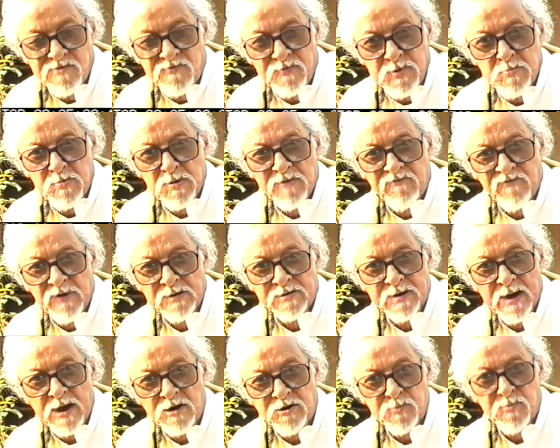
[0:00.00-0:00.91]
these people
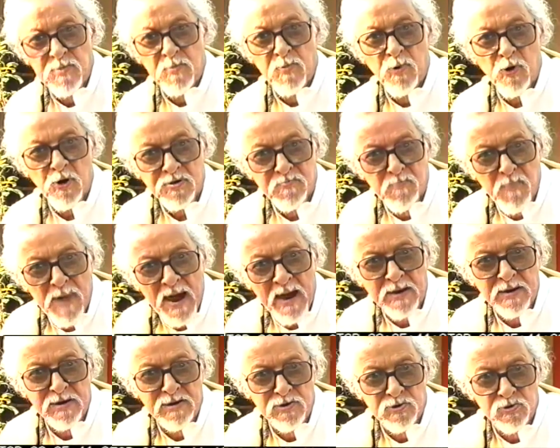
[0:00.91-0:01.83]
felt, had to be
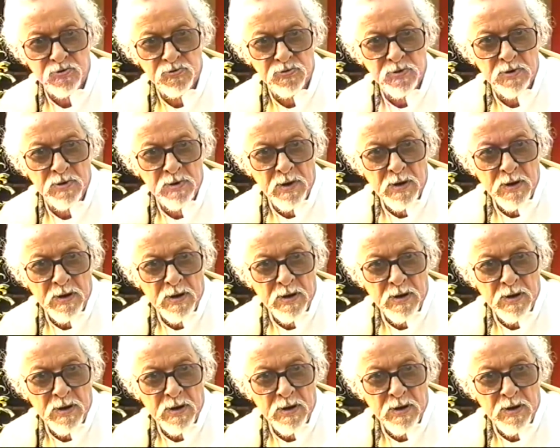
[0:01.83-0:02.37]
brought back into